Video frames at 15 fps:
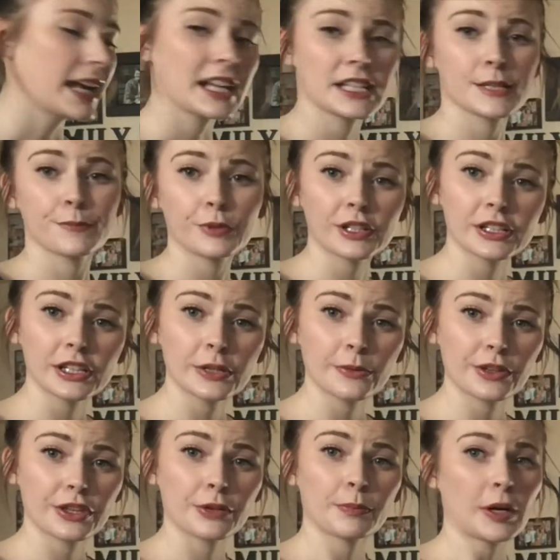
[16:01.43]
and sprinkle it
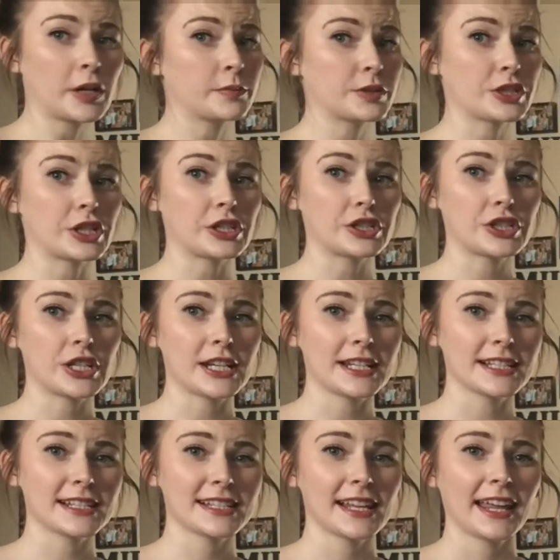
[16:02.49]
with your Parmesan
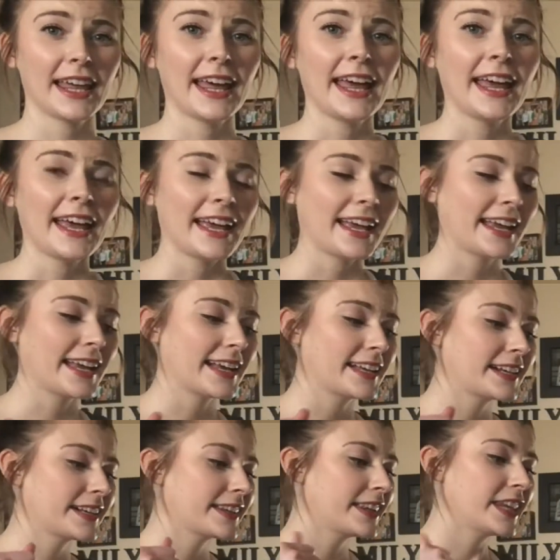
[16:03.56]
cheese.
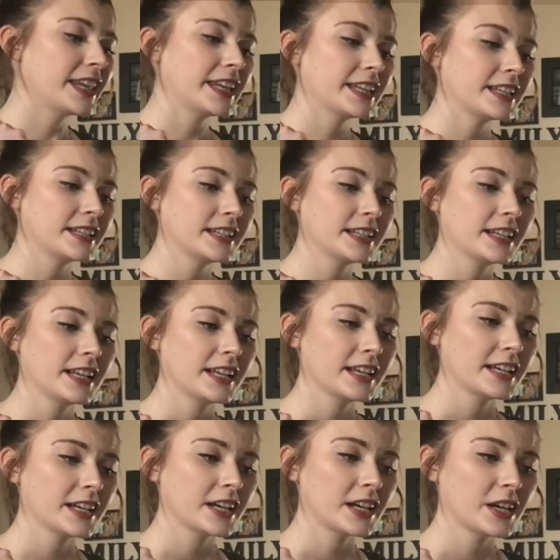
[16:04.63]
And then
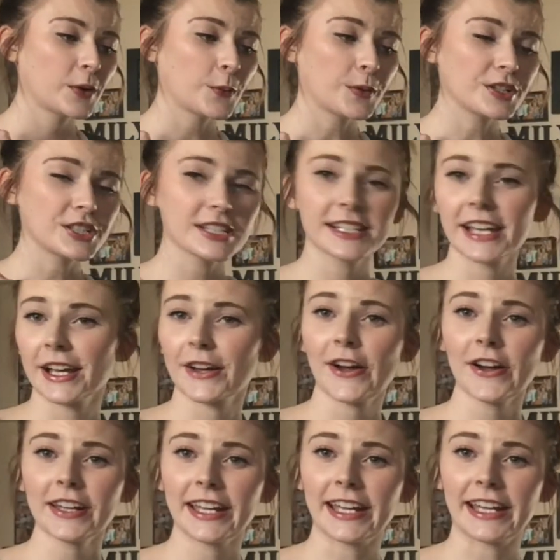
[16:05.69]
we just get
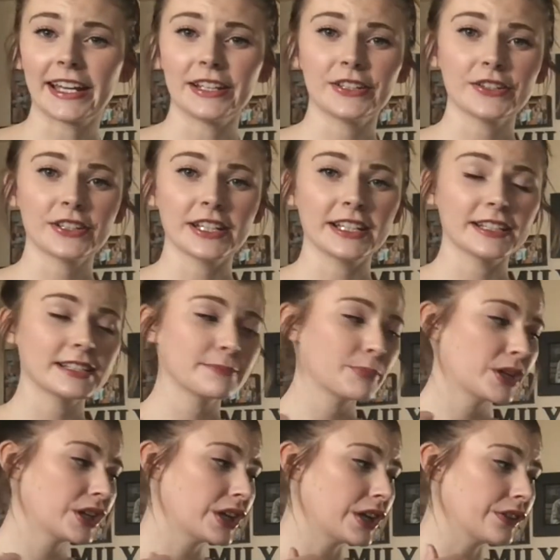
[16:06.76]
cooking, and you can
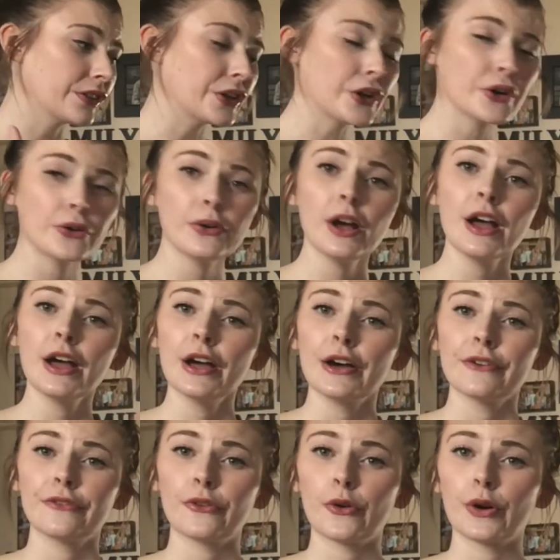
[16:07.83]
put it on low
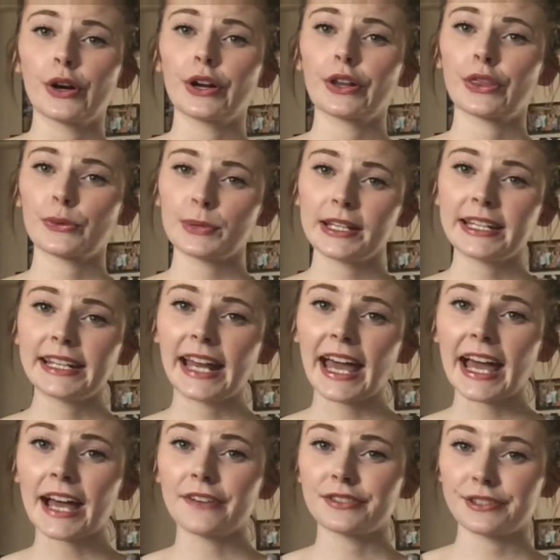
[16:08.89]
for
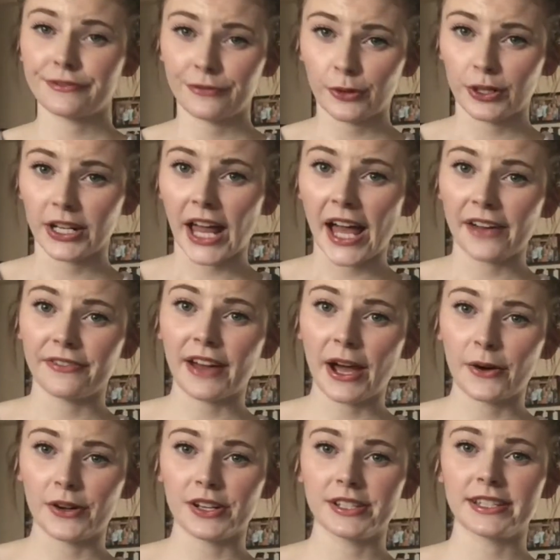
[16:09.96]
3.5 to 4.5
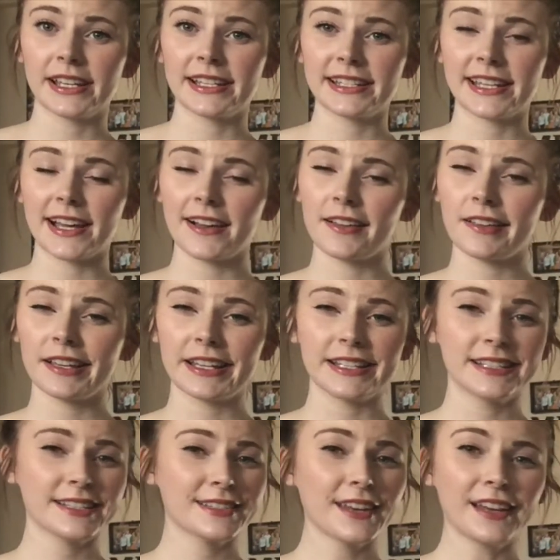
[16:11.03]
hours until
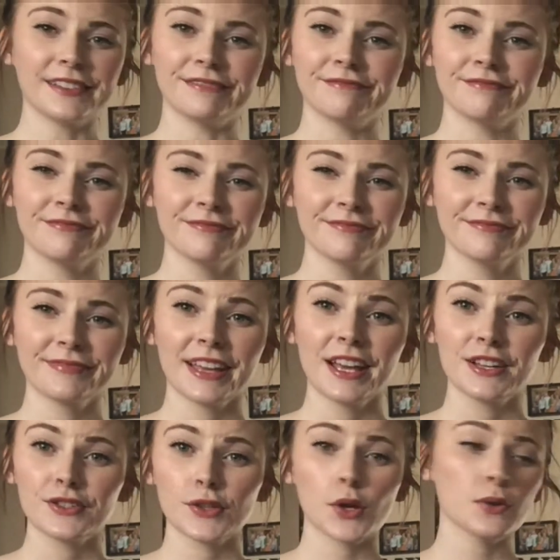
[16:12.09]
it's done.
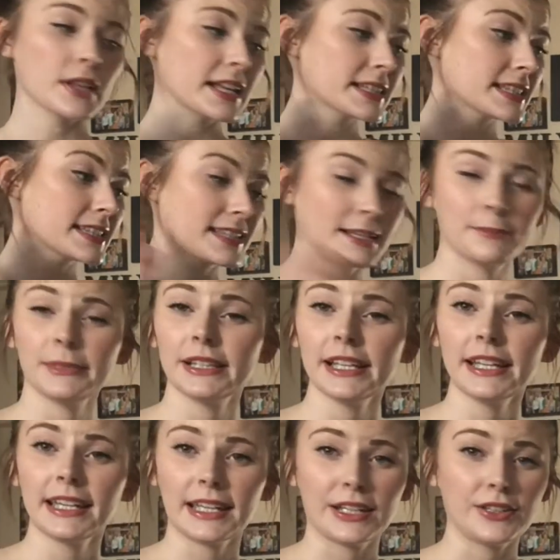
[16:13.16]
So let's assemble
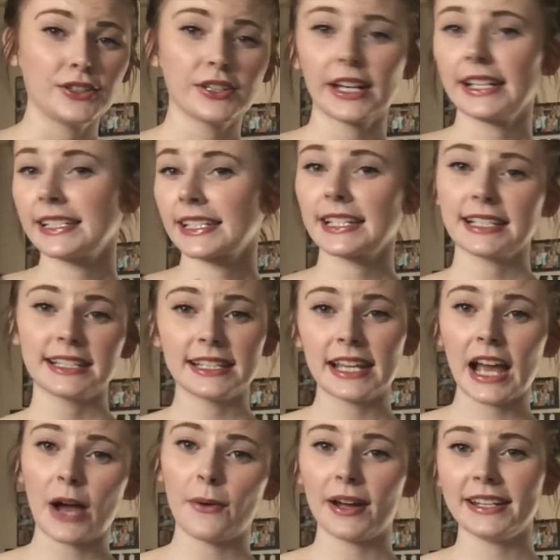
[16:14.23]
it, and you guys can see
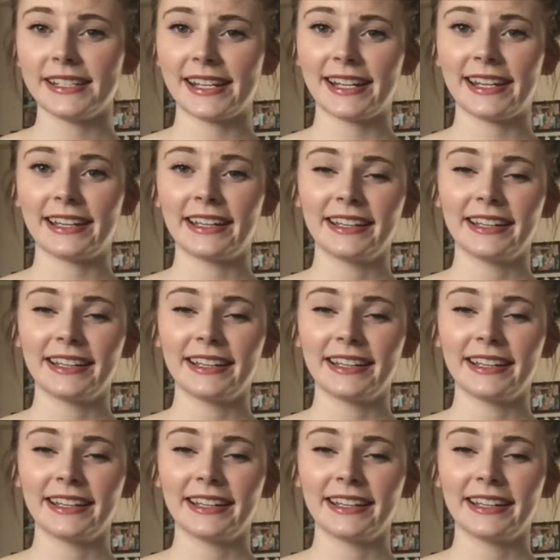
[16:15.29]
how I did it.